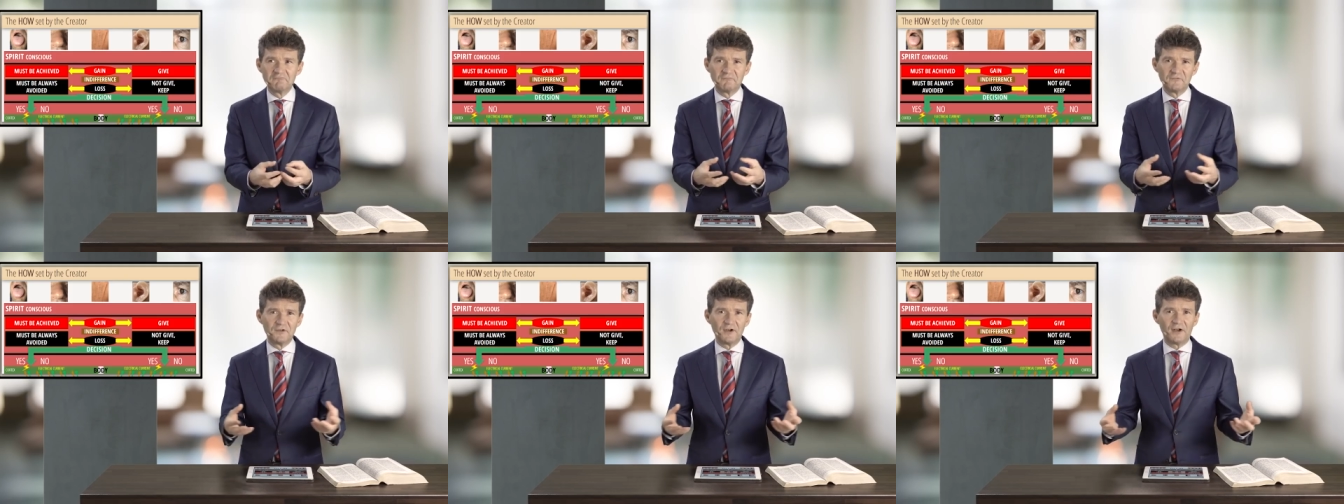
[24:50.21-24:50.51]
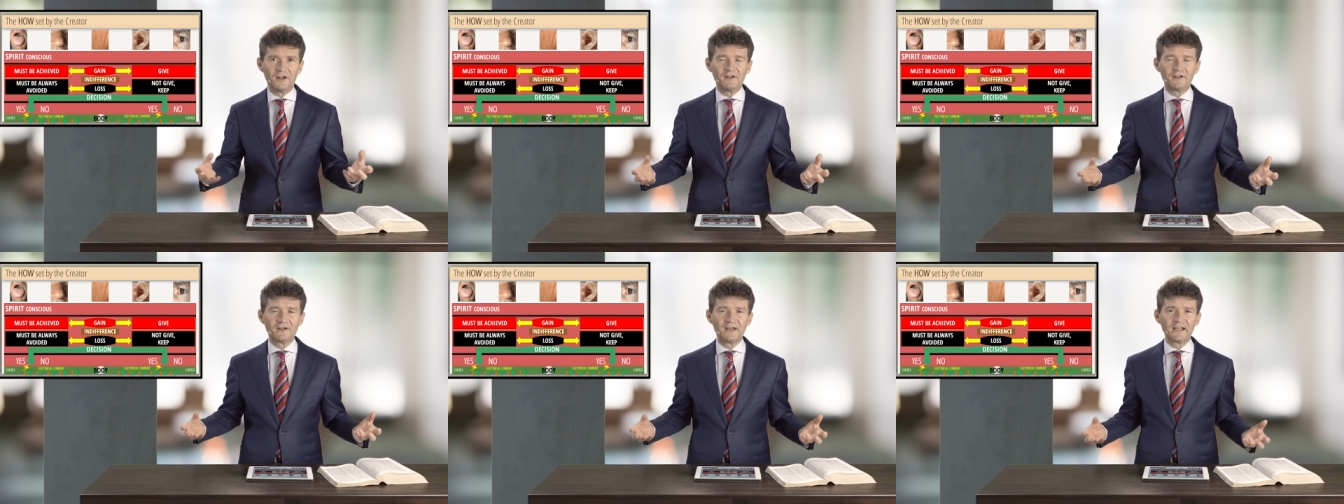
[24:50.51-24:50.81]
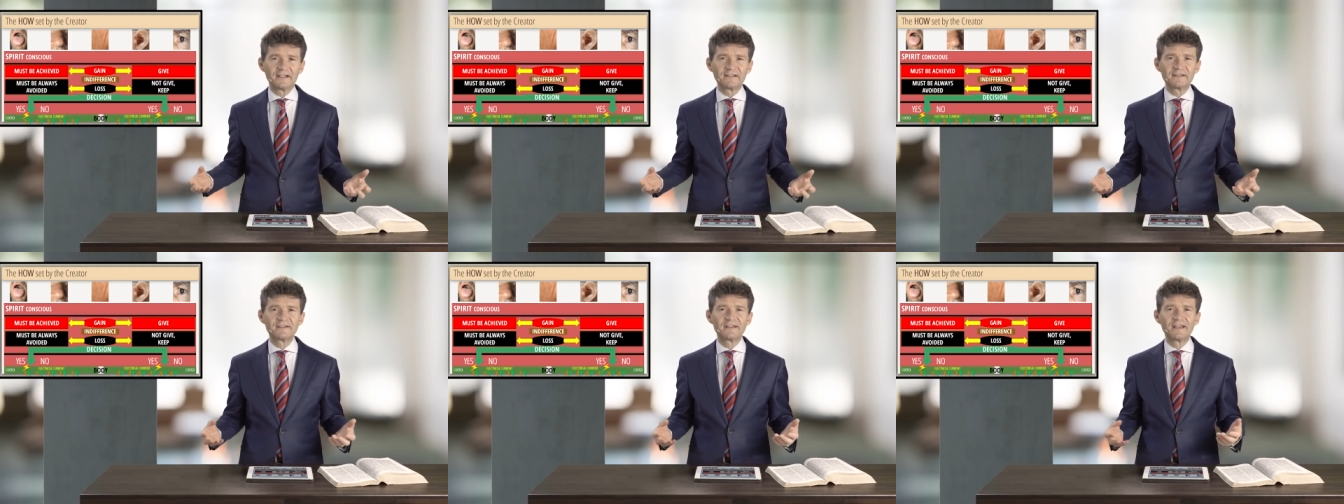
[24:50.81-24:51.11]

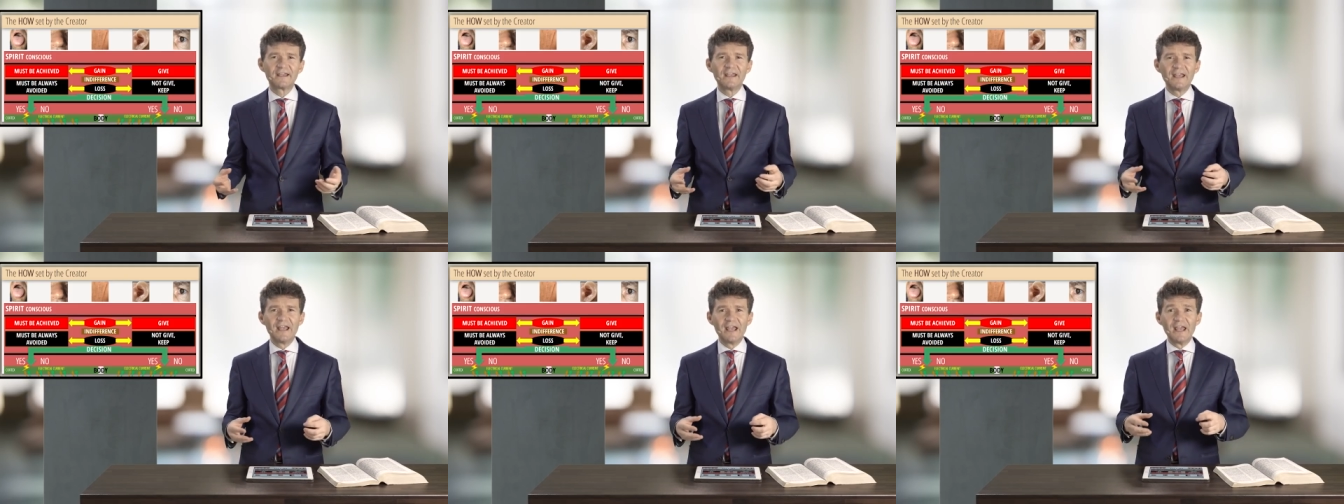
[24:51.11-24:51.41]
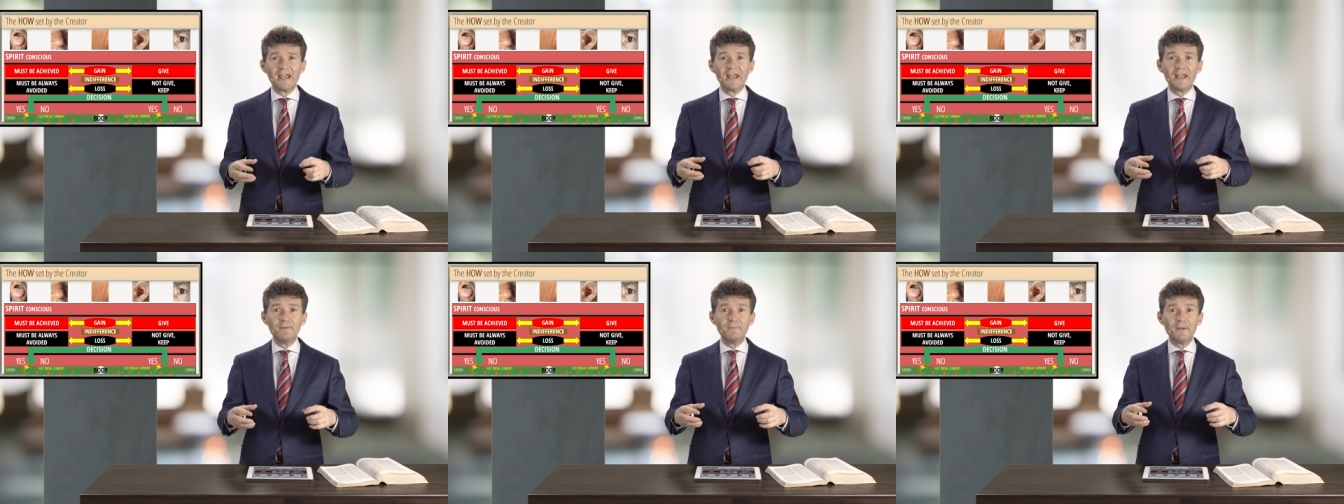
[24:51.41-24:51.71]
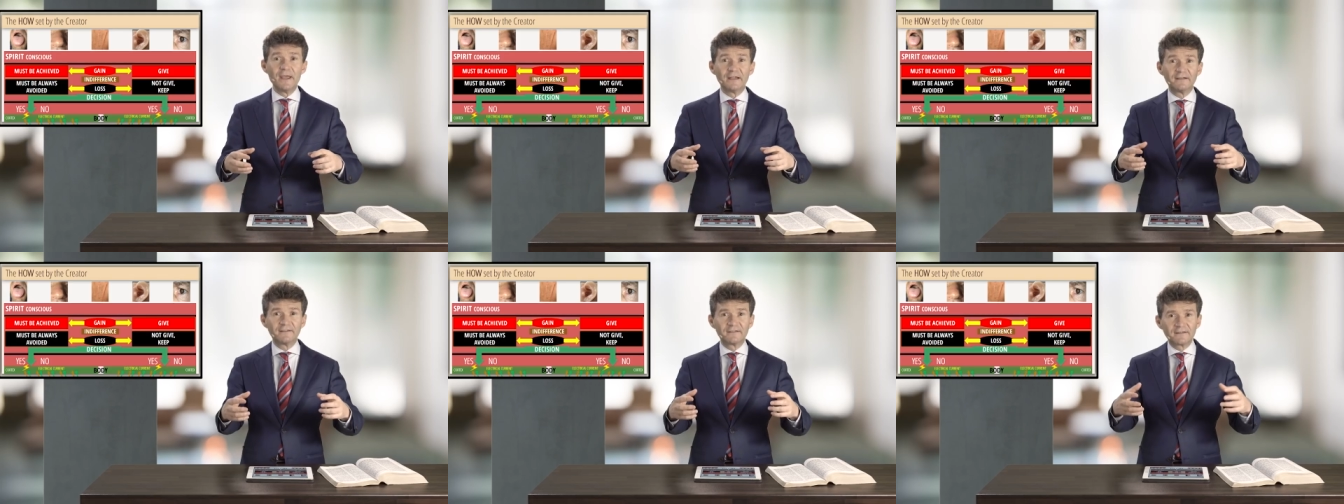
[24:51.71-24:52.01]
let's say, he
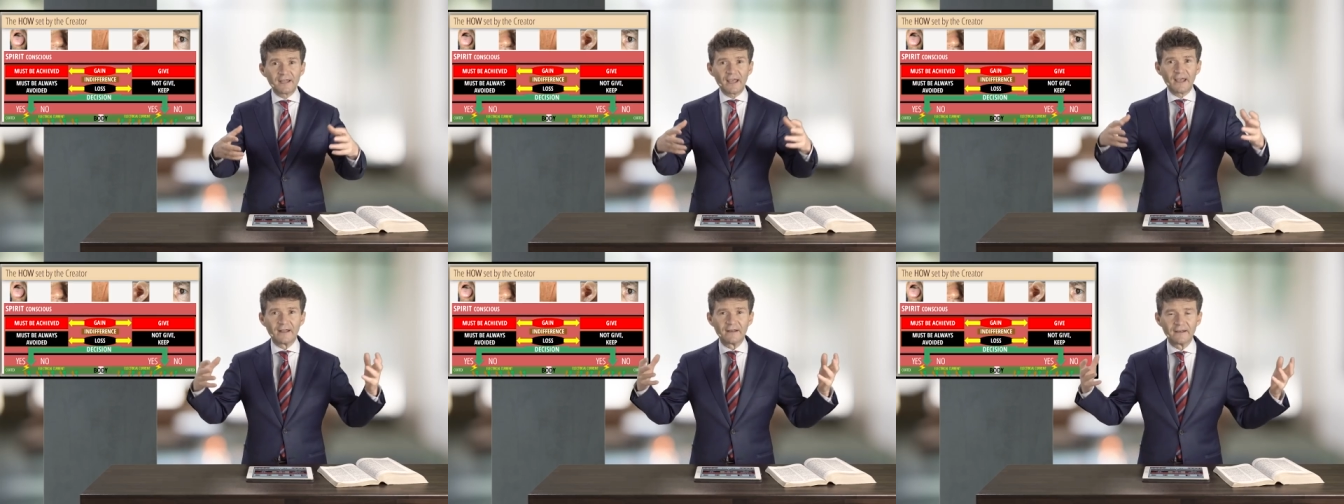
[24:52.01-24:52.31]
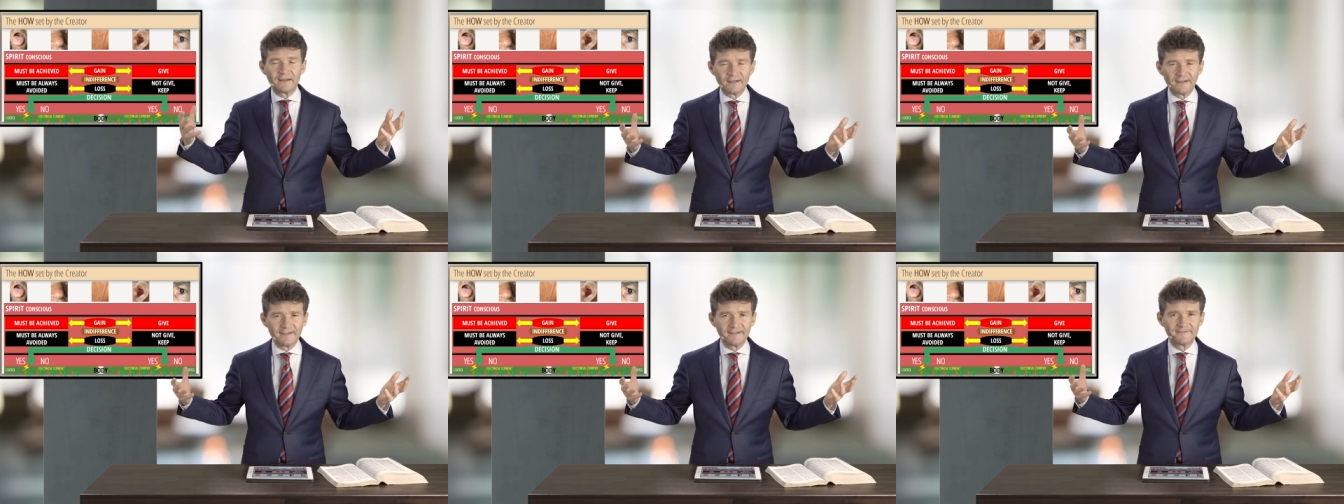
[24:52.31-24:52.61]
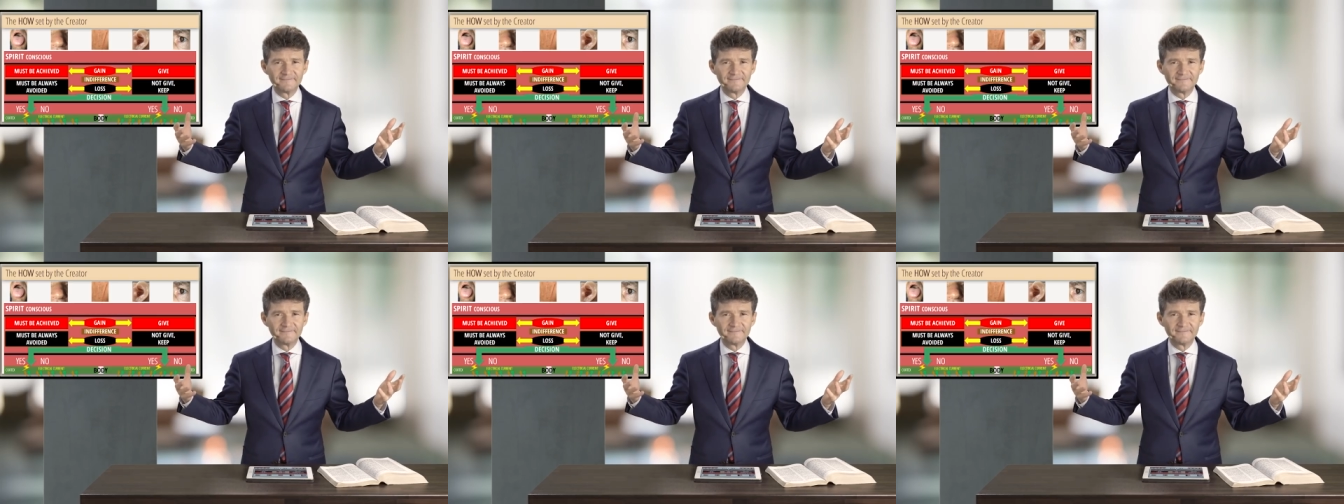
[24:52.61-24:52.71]
made 10.